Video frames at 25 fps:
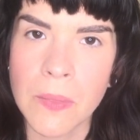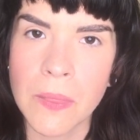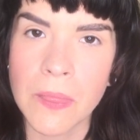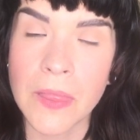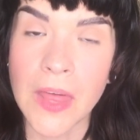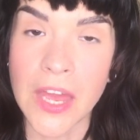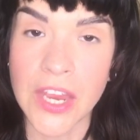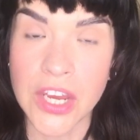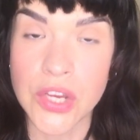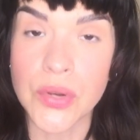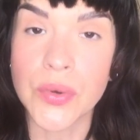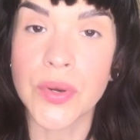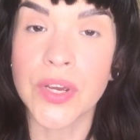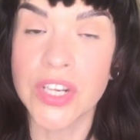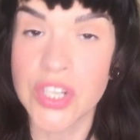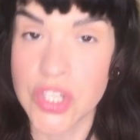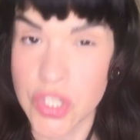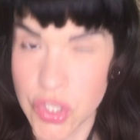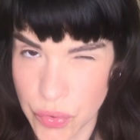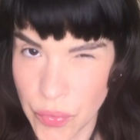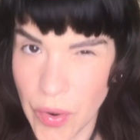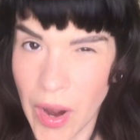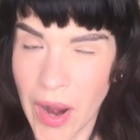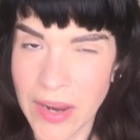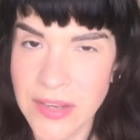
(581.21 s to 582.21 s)
that you can
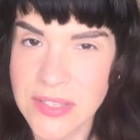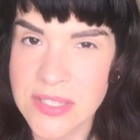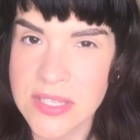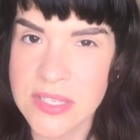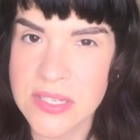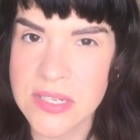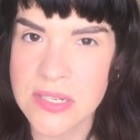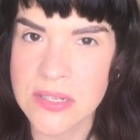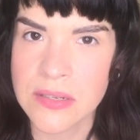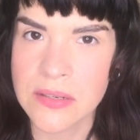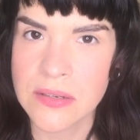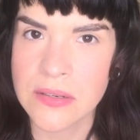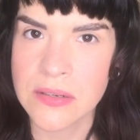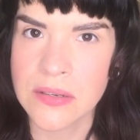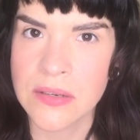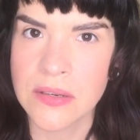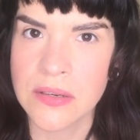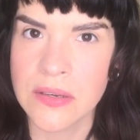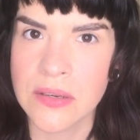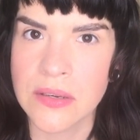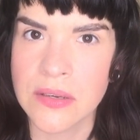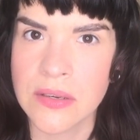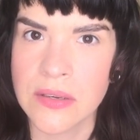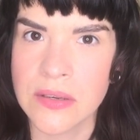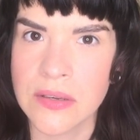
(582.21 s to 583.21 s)
trust.
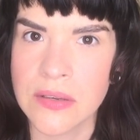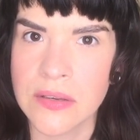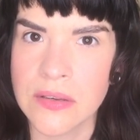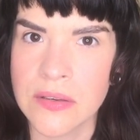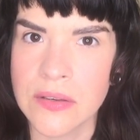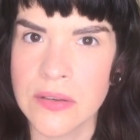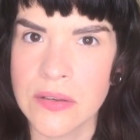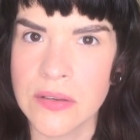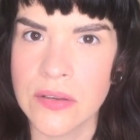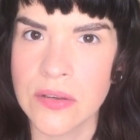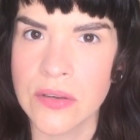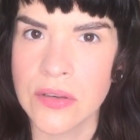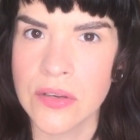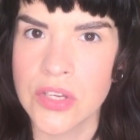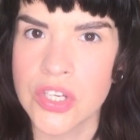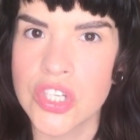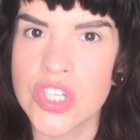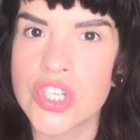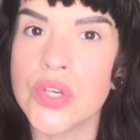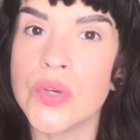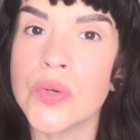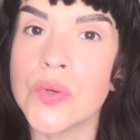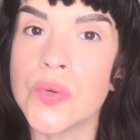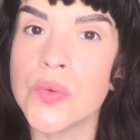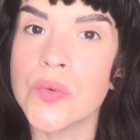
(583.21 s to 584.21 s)

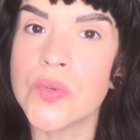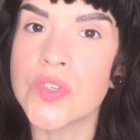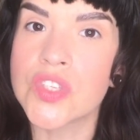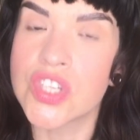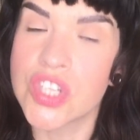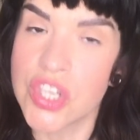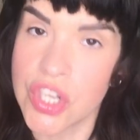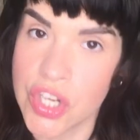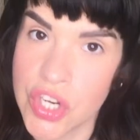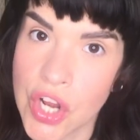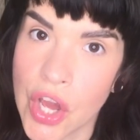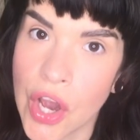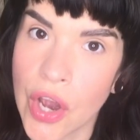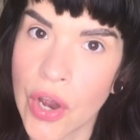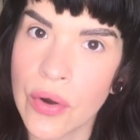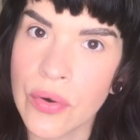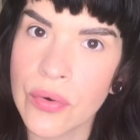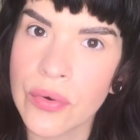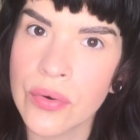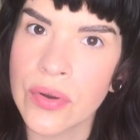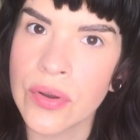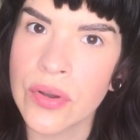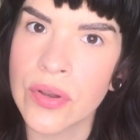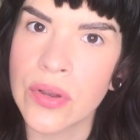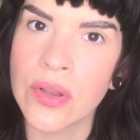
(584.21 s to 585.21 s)
Choose to
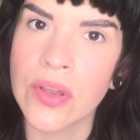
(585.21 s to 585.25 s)
know